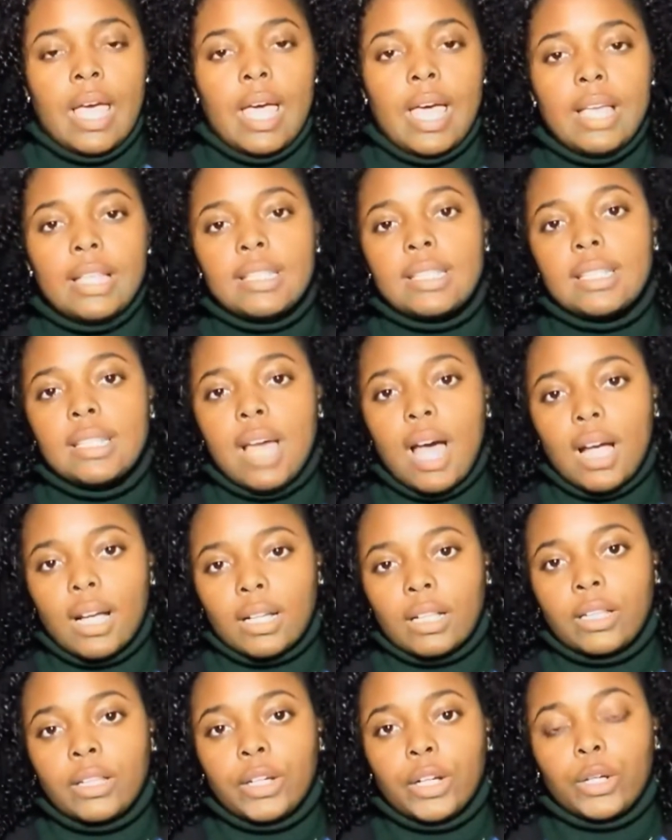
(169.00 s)
it's not
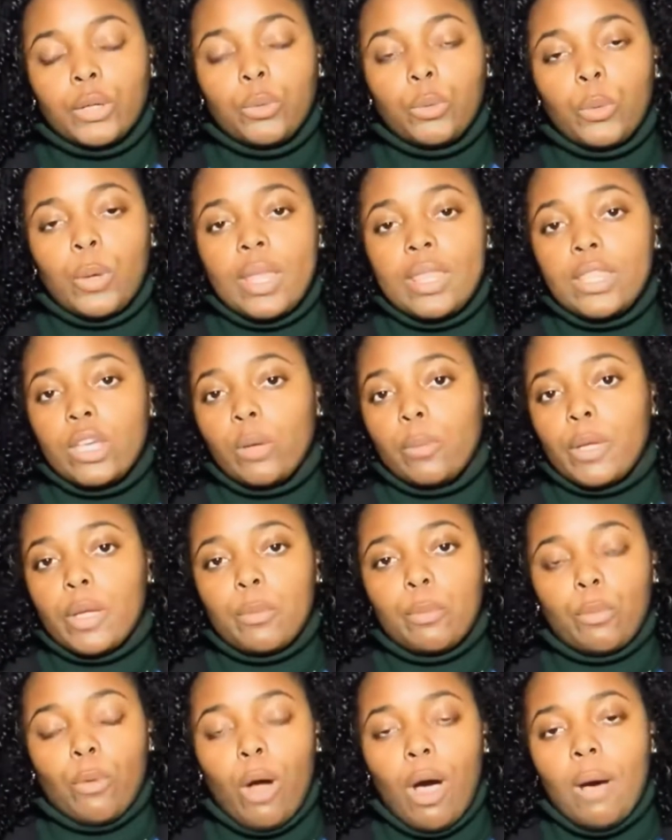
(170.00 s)
clear when they'll be
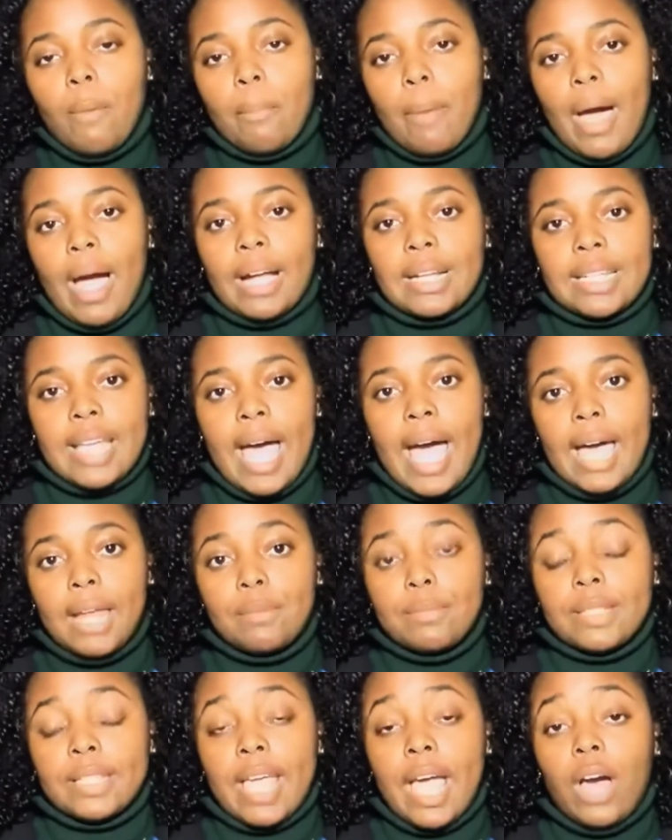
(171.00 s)
brought back to
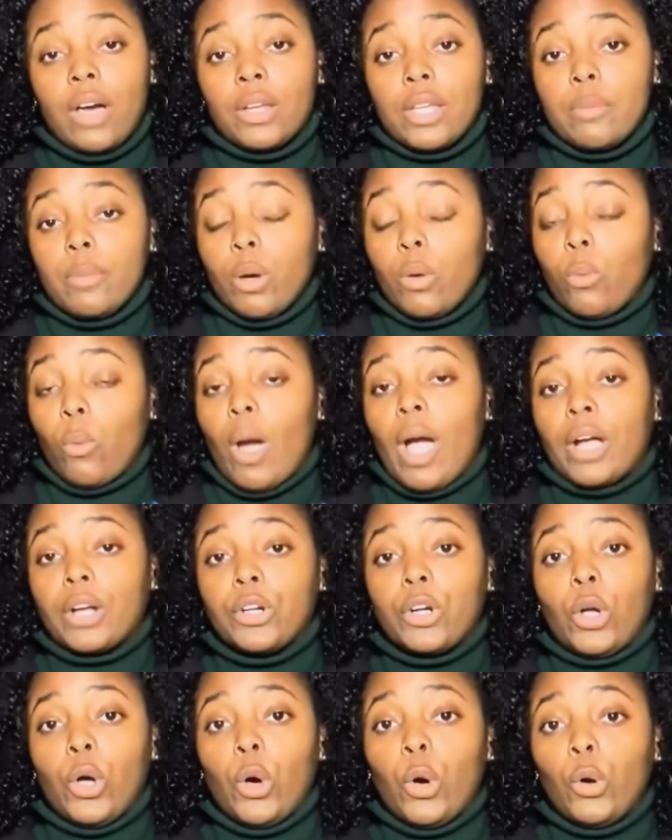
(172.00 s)
Adams County, but
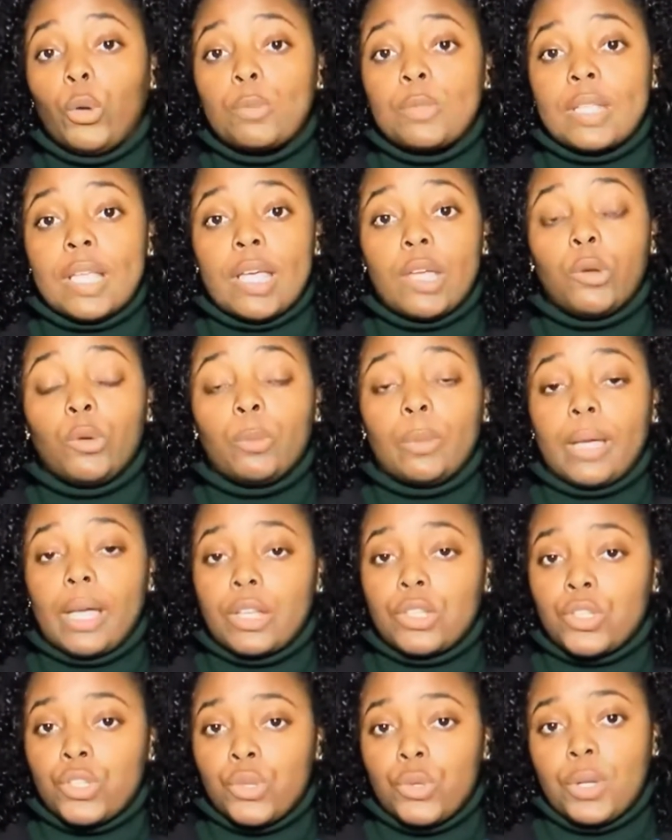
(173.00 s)
Wagner hopes it'll be
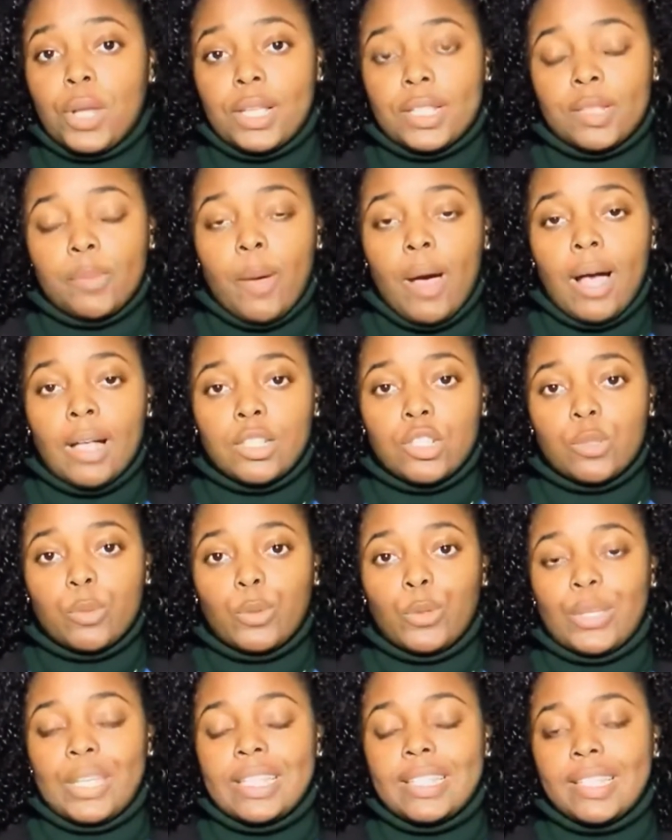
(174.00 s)
as soon as
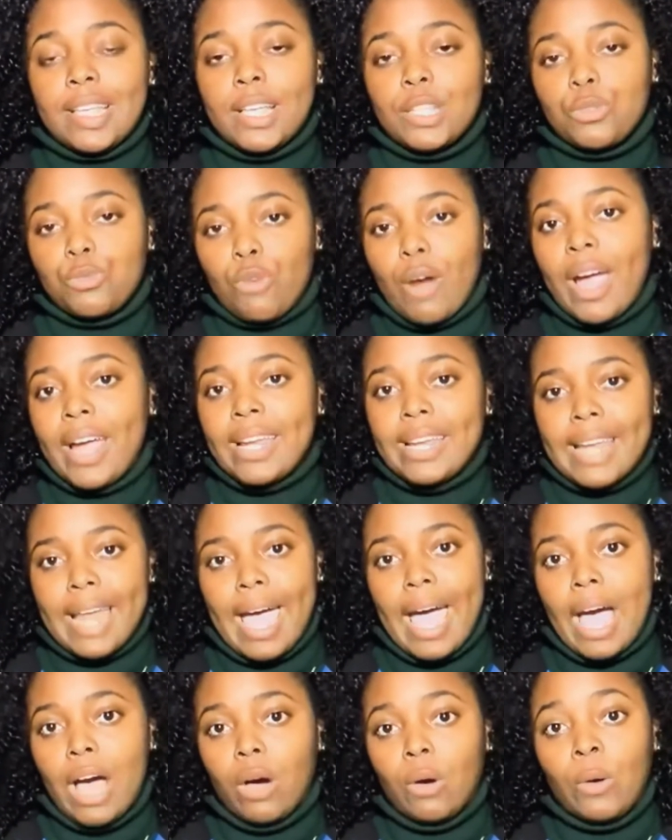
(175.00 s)
possible. He says right
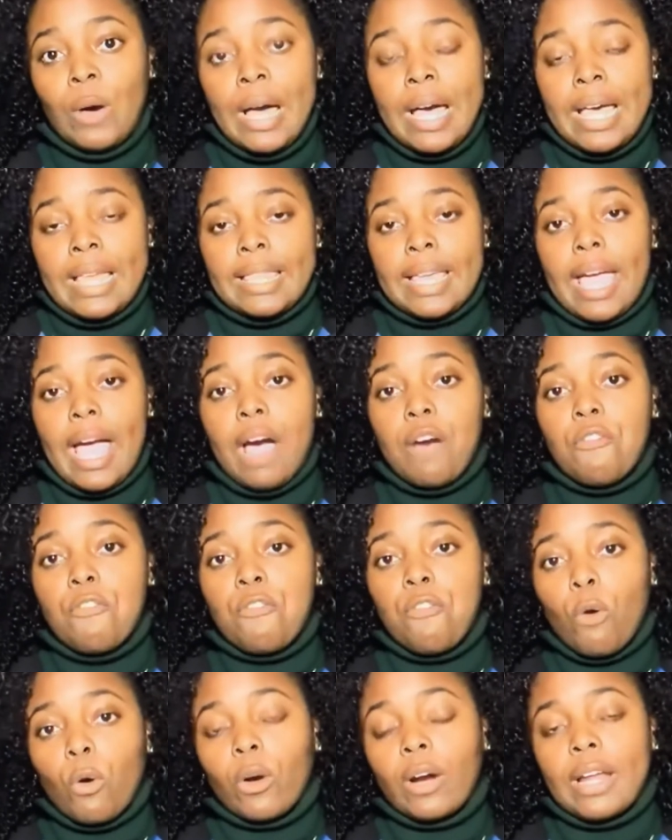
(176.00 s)
now they have
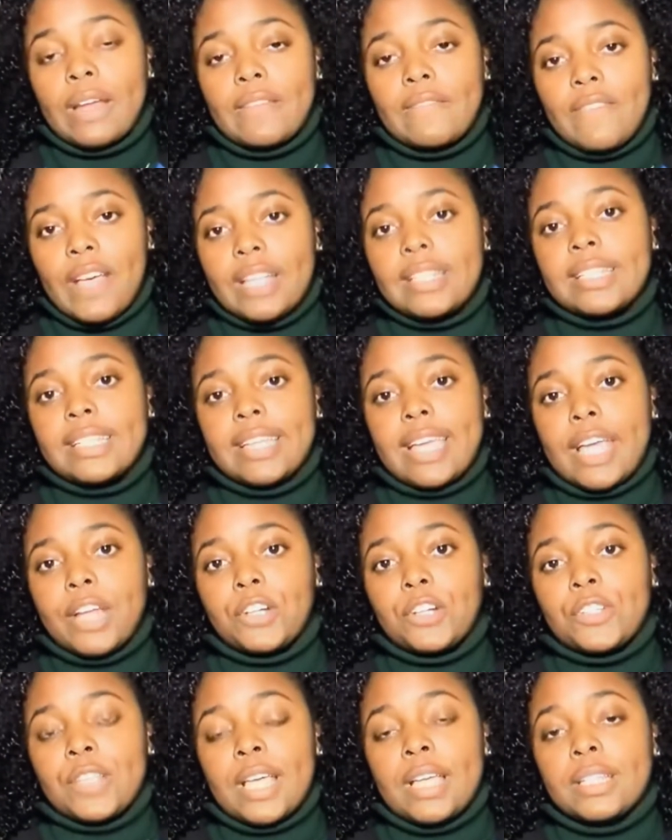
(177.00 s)
four
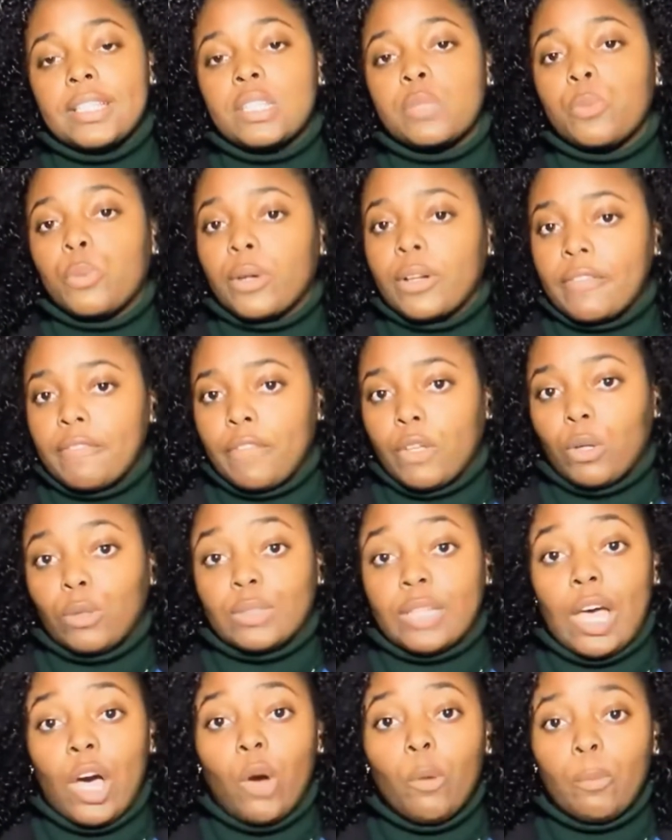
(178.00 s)
investigators in
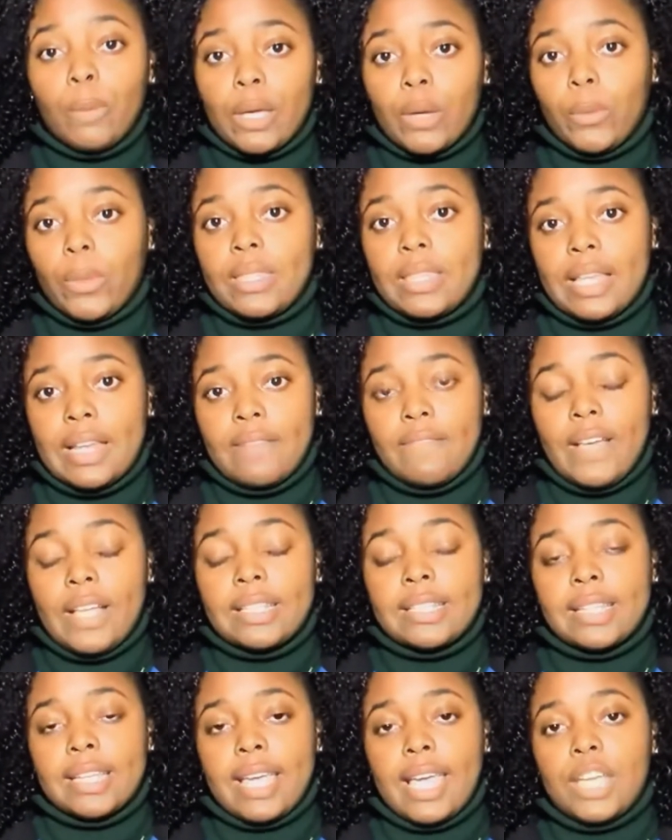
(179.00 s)
Springfield helping with the
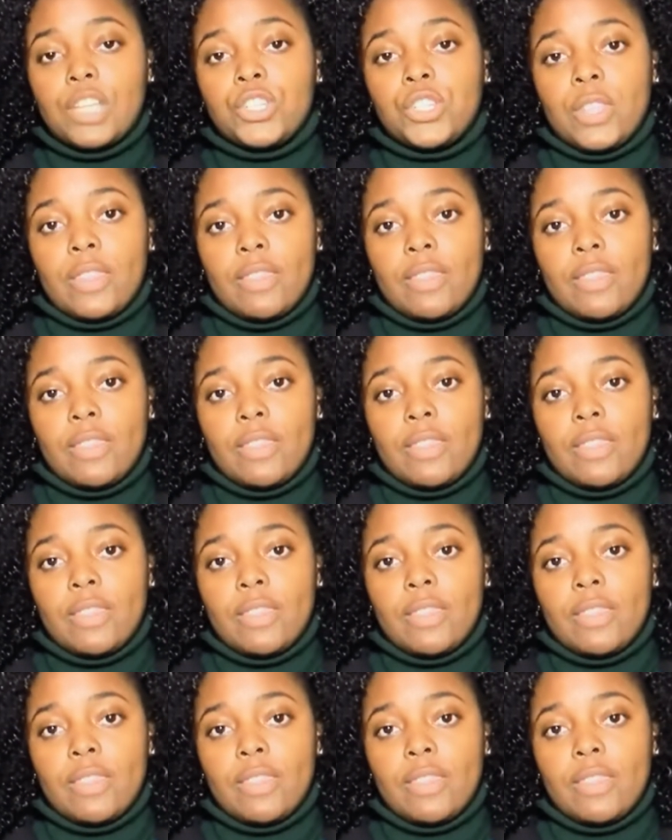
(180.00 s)
investigation